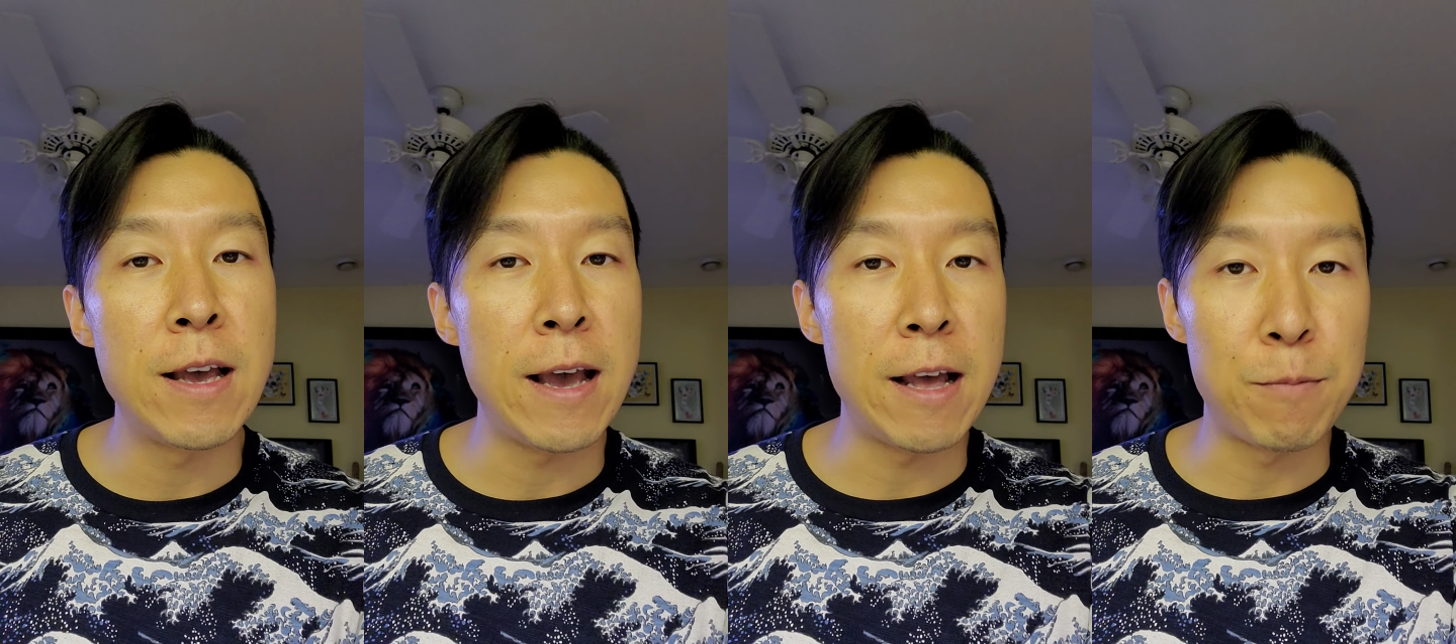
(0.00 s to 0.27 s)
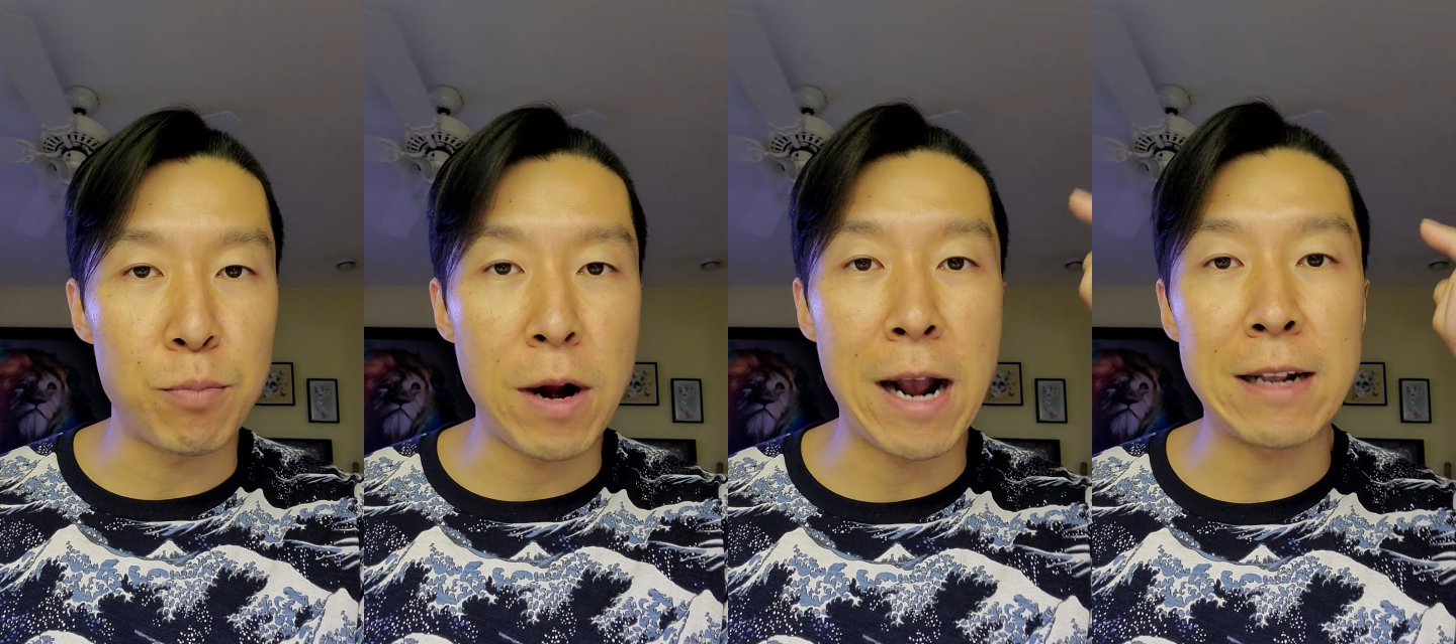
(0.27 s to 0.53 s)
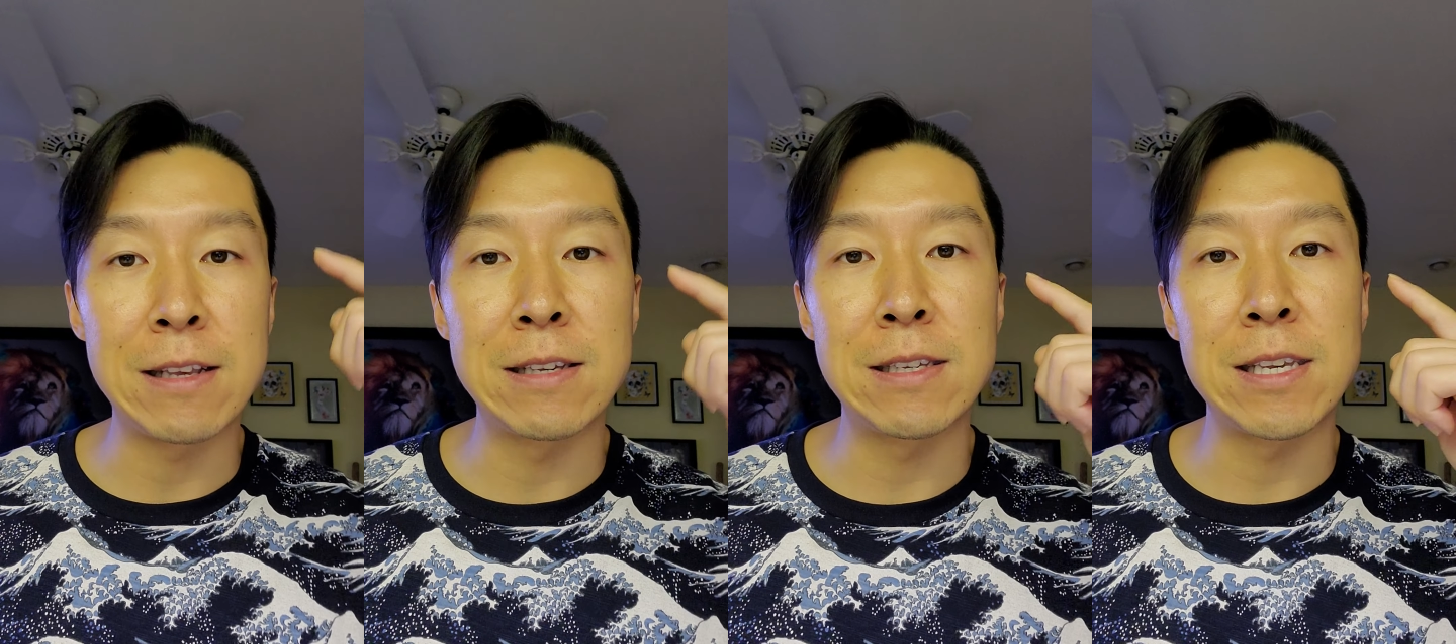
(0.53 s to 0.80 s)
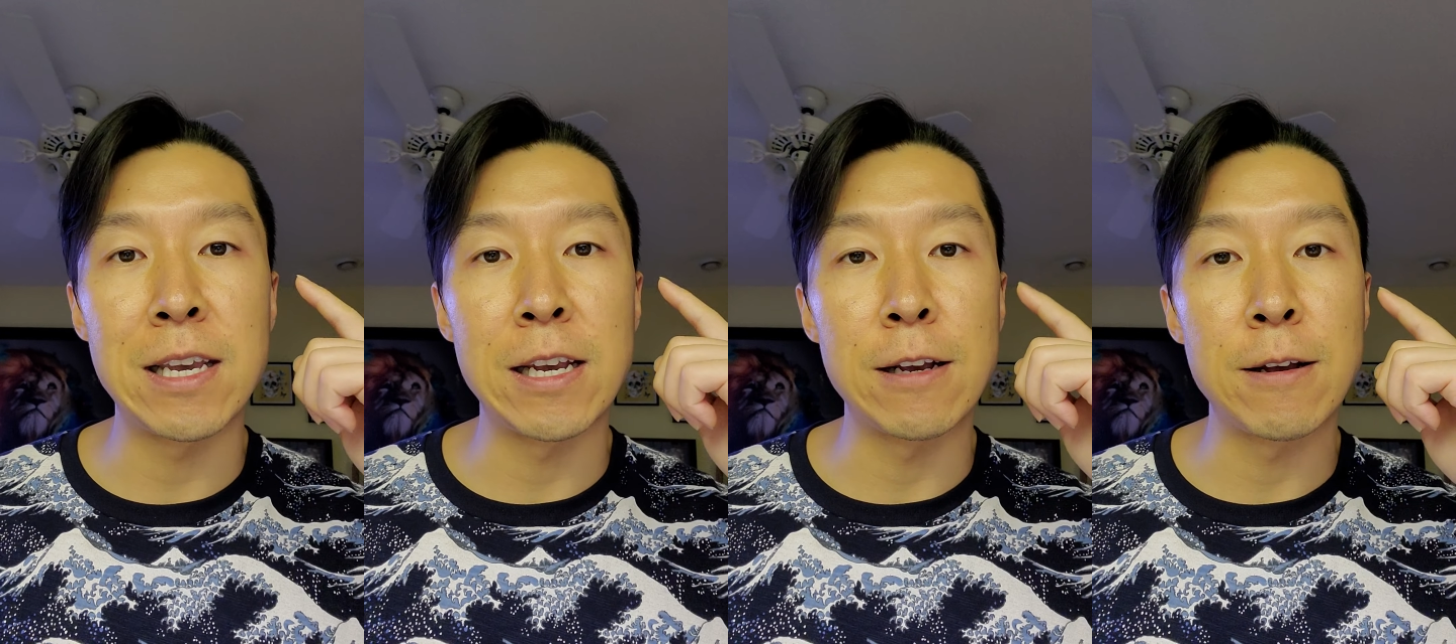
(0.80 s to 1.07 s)
and
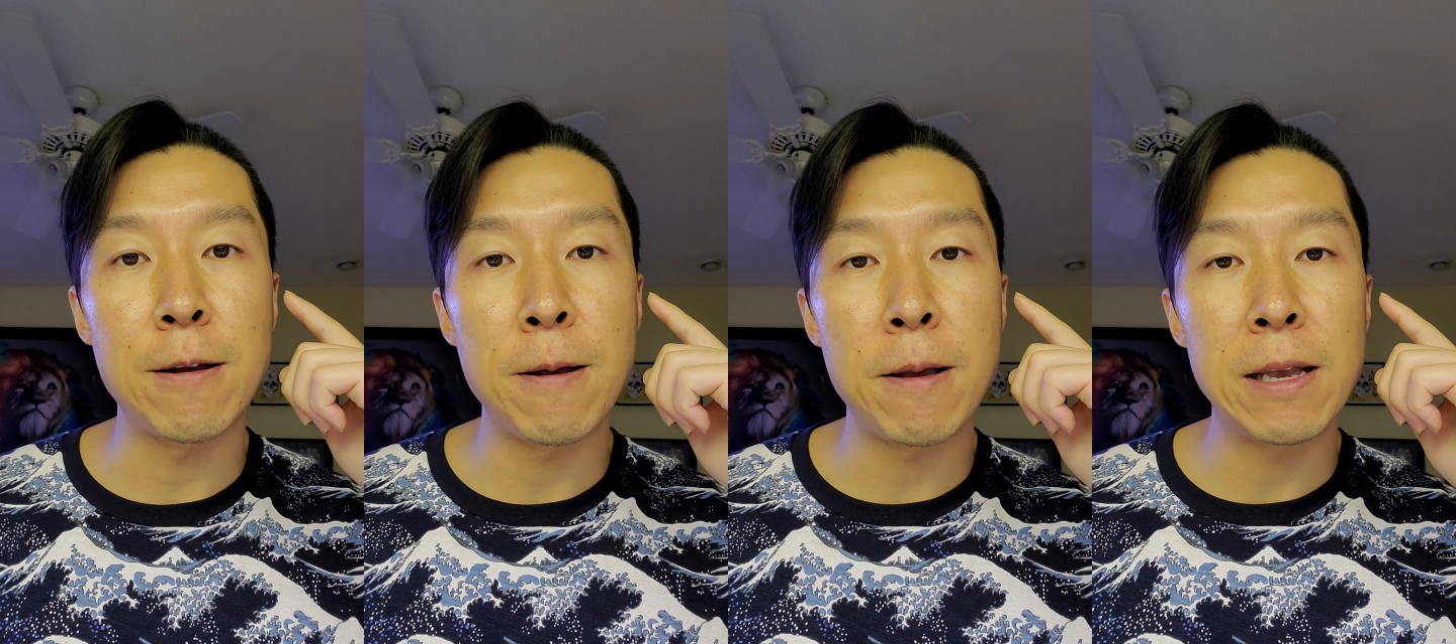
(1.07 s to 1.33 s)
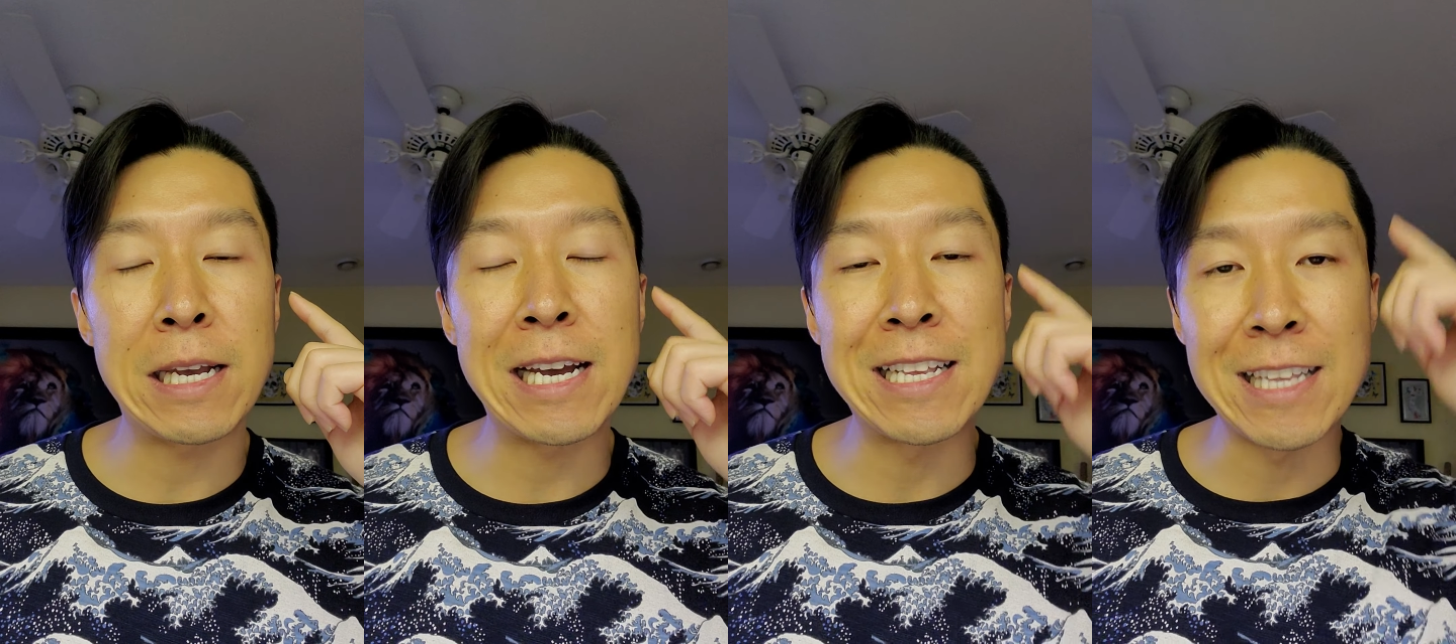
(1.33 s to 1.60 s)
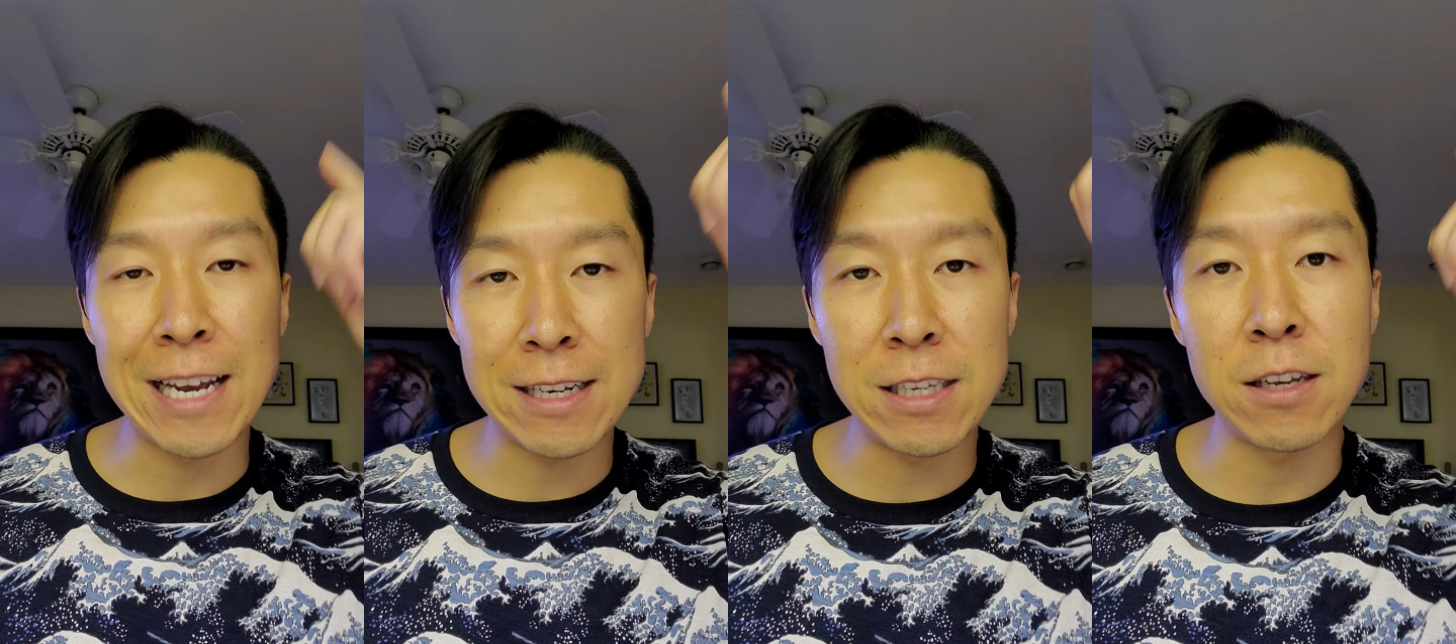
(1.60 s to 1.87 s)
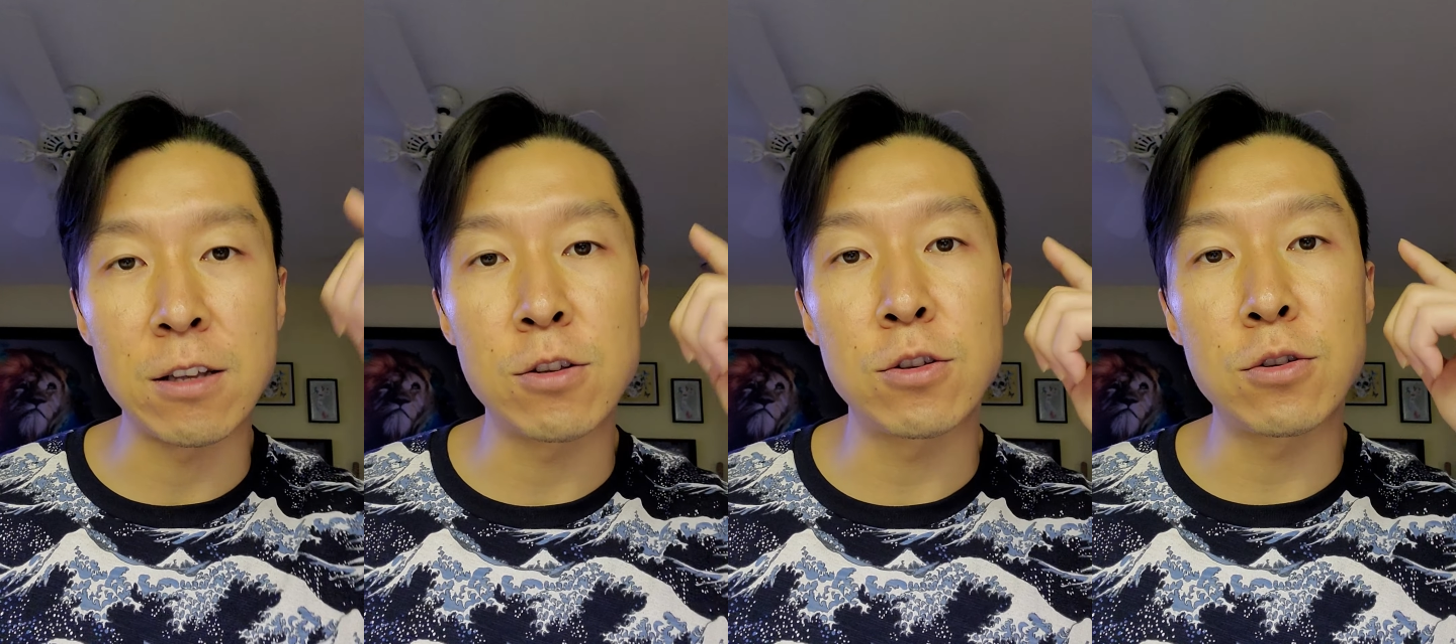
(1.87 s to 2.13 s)
practicing connecting